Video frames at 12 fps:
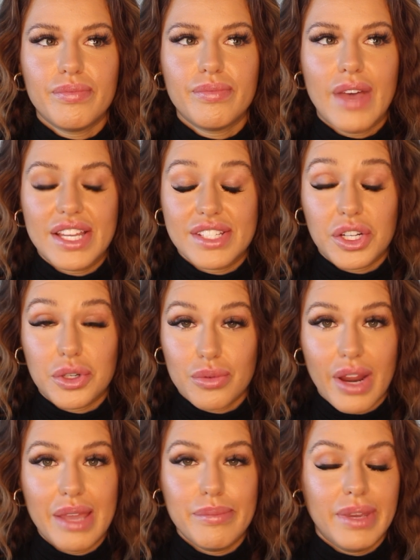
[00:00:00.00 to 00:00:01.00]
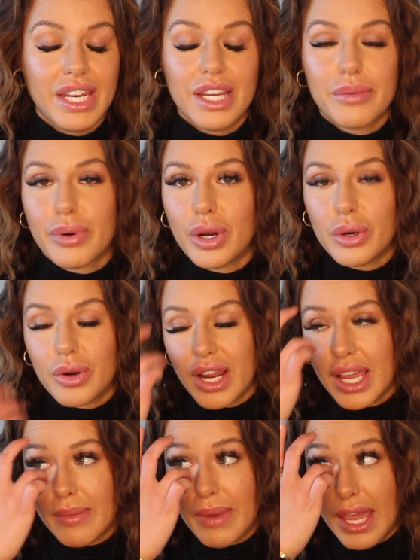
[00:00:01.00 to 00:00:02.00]
has a great media
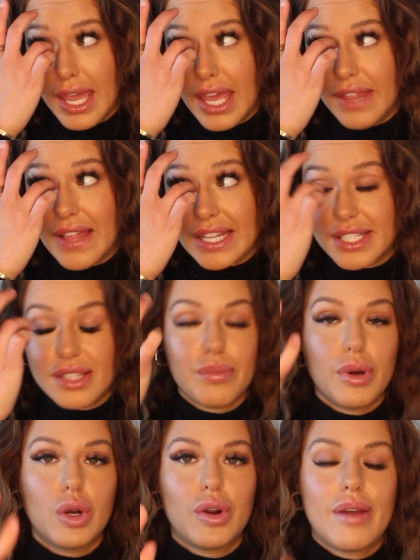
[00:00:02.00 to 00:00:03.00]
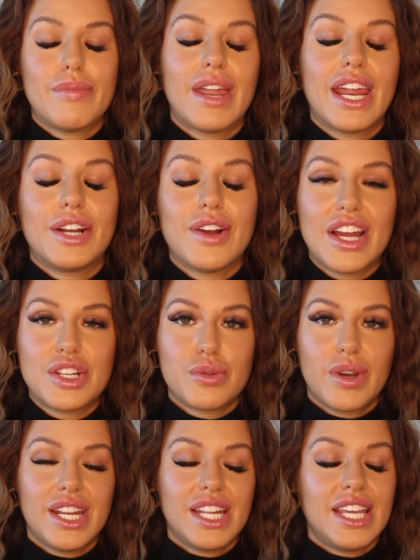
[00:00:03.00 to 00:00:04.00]
program, and that's the program that I
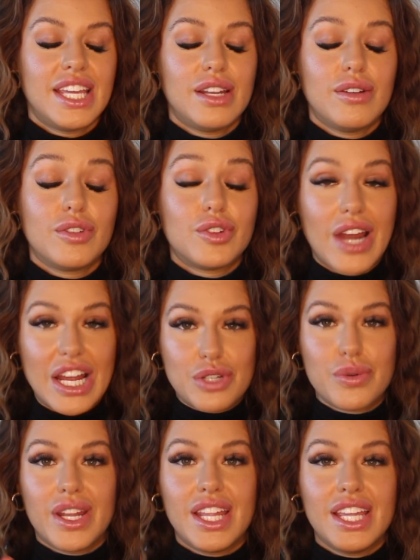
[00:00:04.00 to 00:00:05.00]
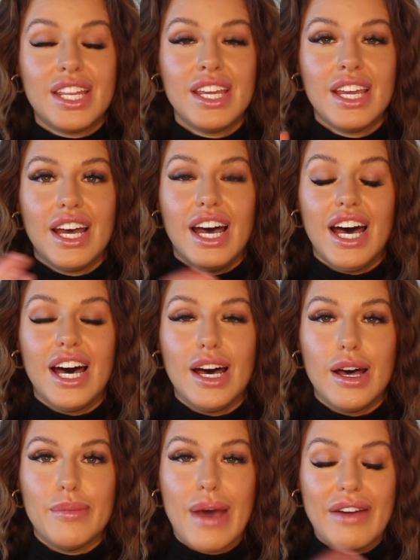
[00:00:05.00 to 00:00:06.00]
graduated
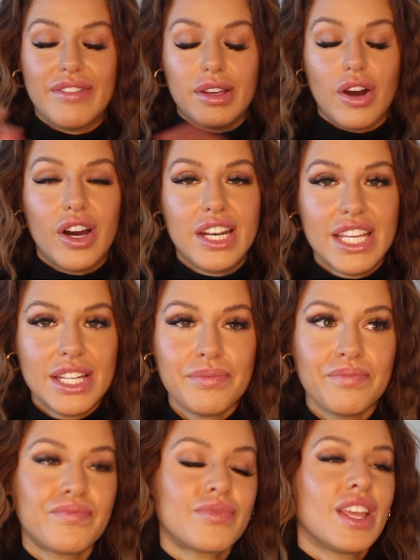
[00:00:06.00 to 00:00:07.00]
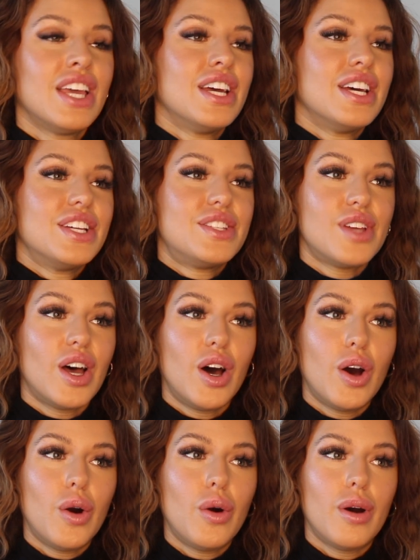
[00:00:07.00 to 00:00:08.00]
having gone in.
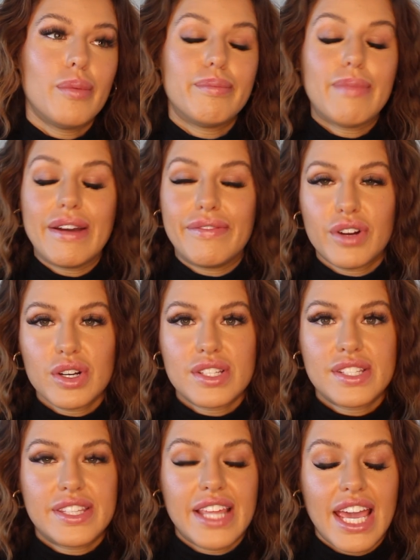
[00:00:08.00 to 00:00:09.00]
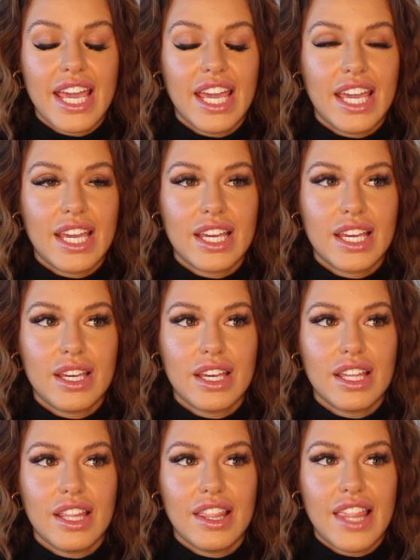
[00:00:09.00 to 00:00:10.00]
So my first
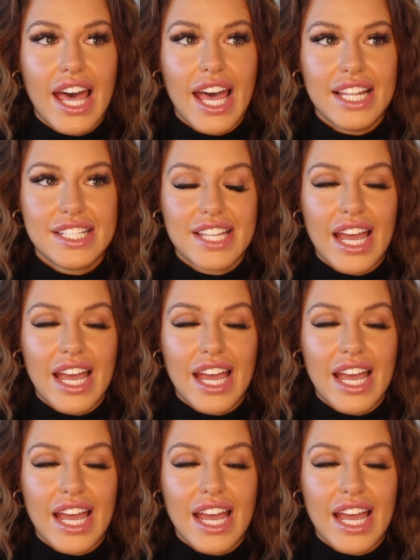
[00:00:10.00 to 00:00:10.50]
thing that